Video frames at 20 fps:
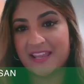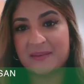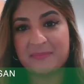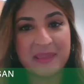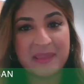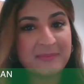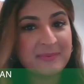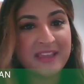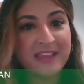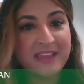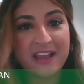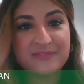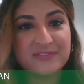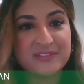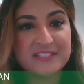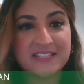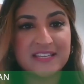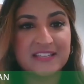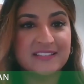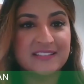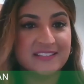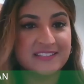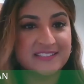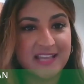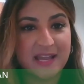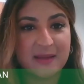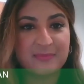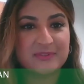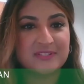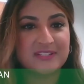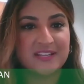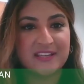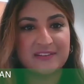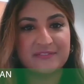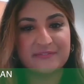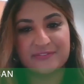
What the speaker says: maybe have this endless appetite